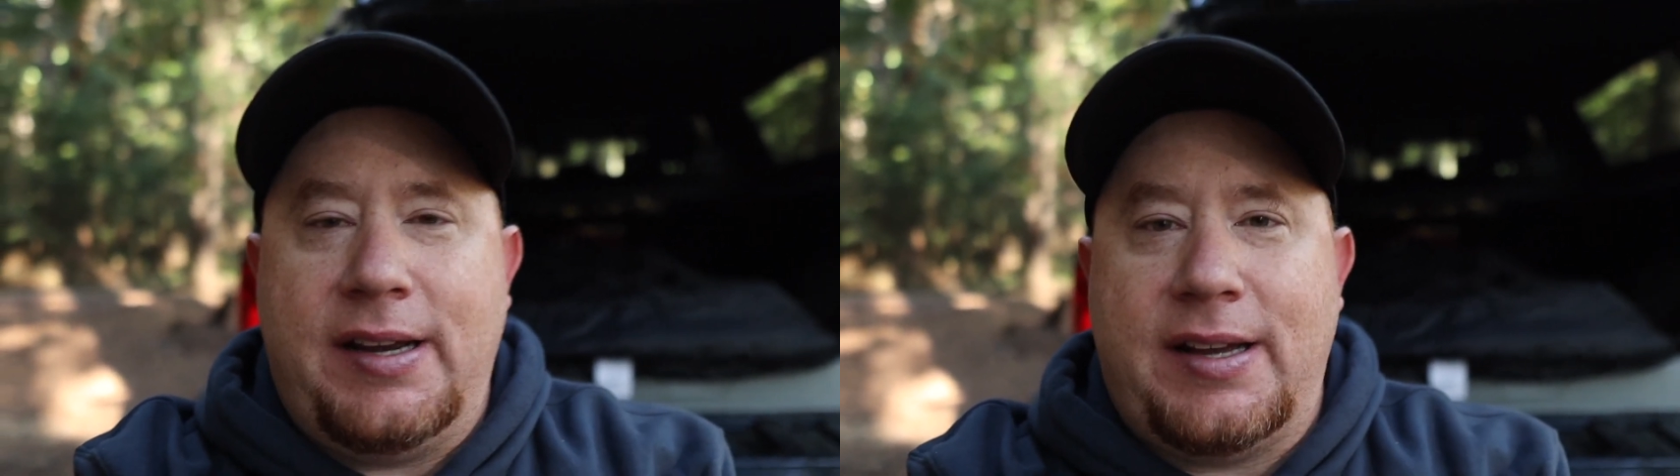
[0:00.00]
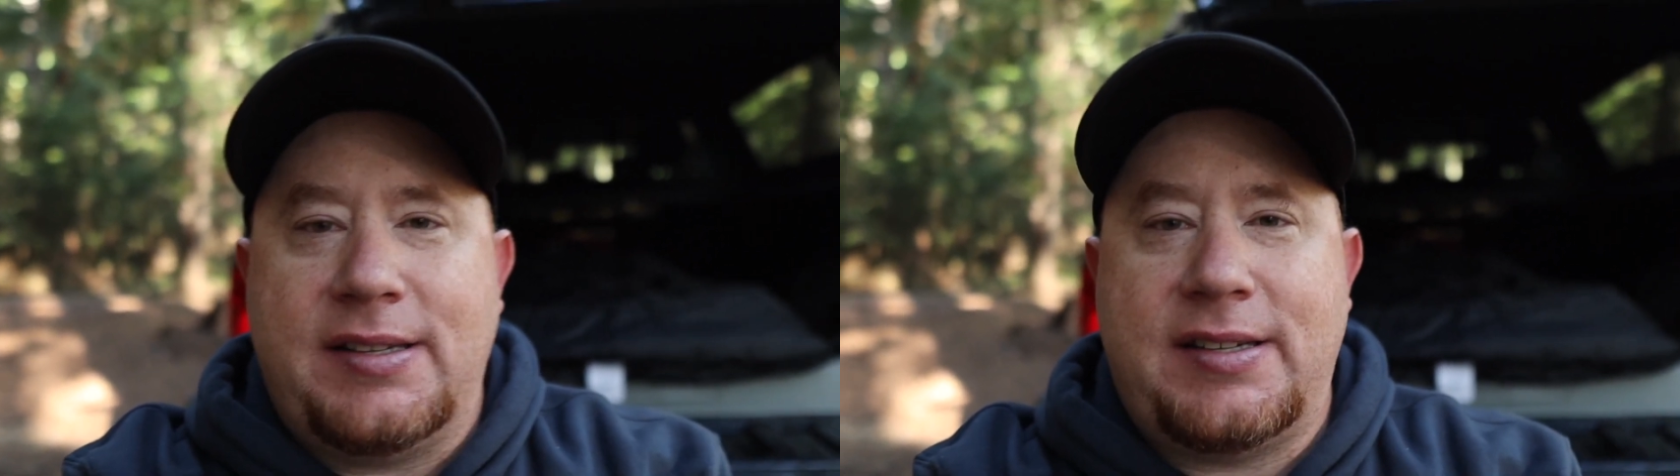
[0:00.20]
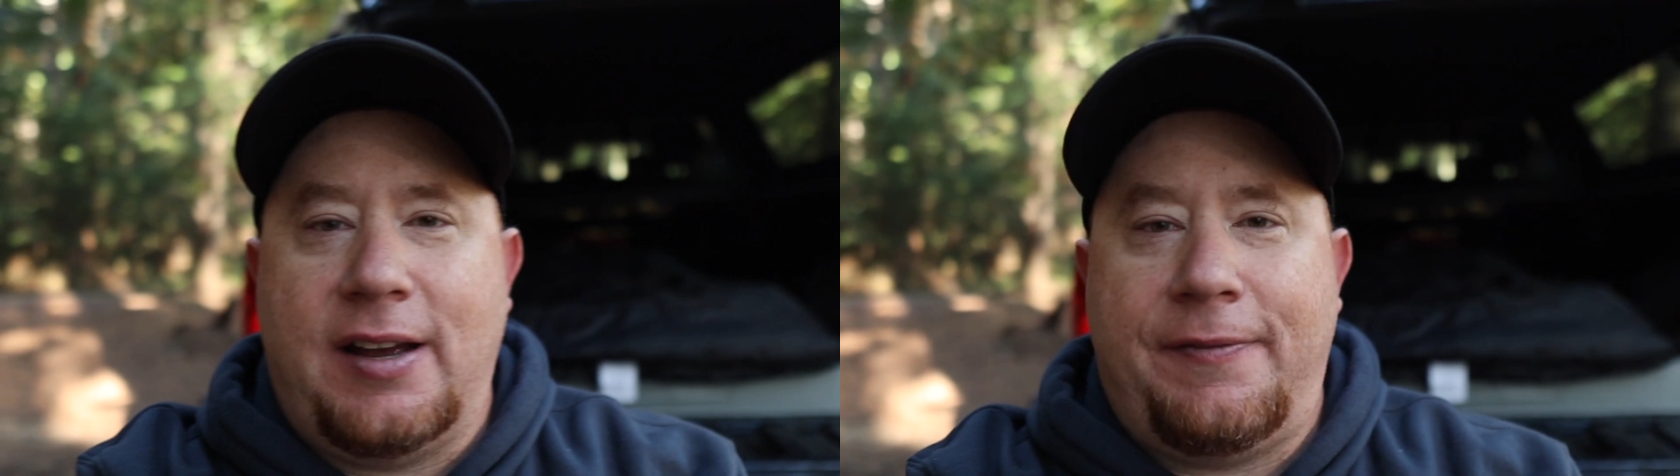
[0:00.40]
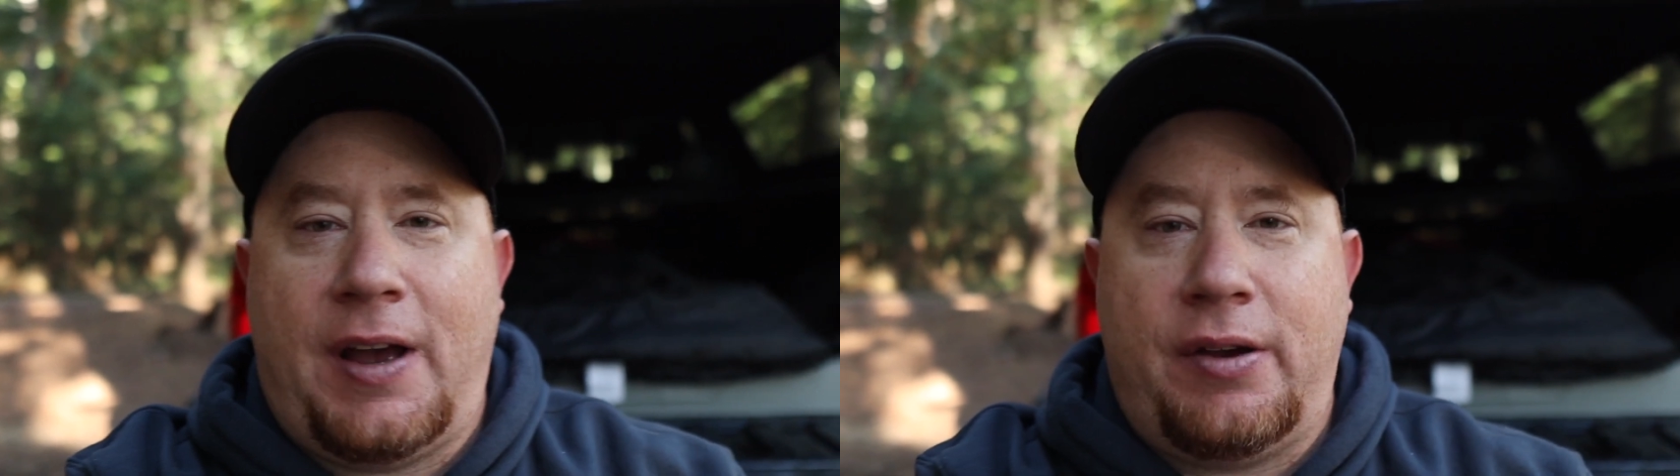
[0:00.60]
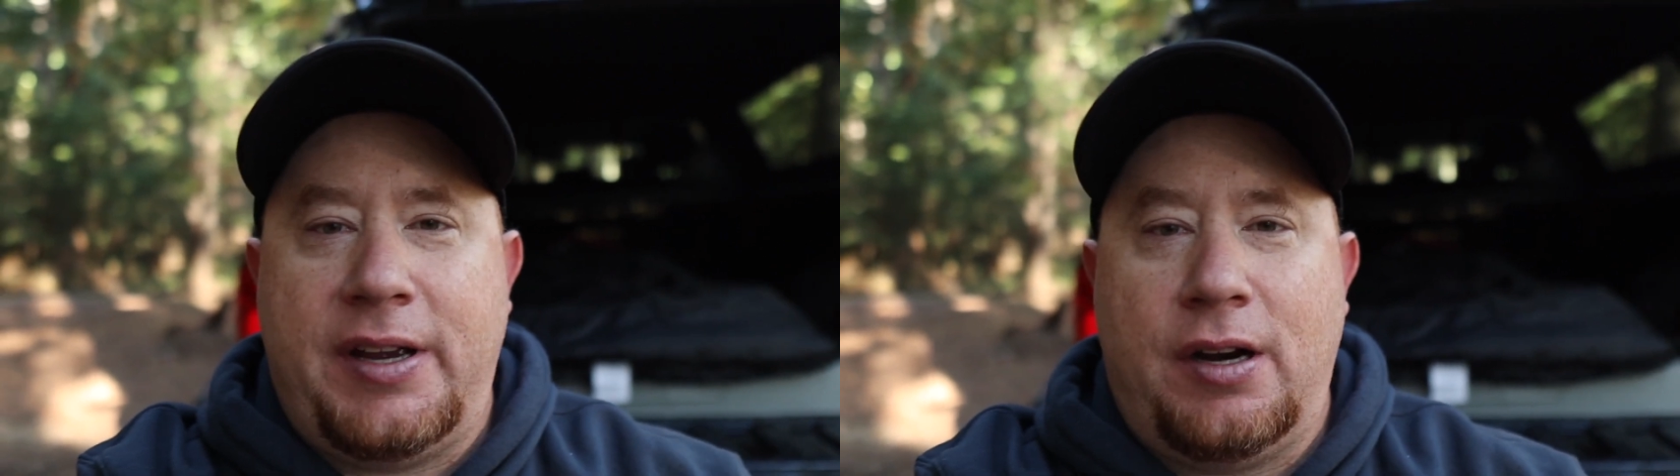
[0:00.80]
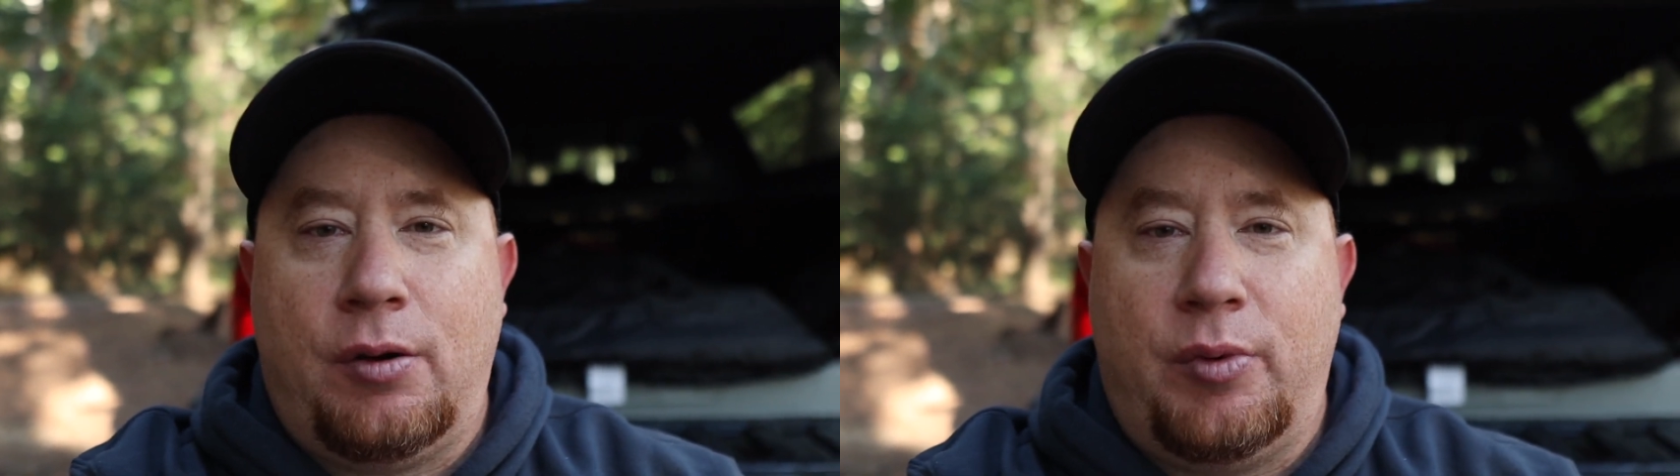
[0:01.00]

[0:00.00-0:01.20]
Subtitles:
and stuff out here,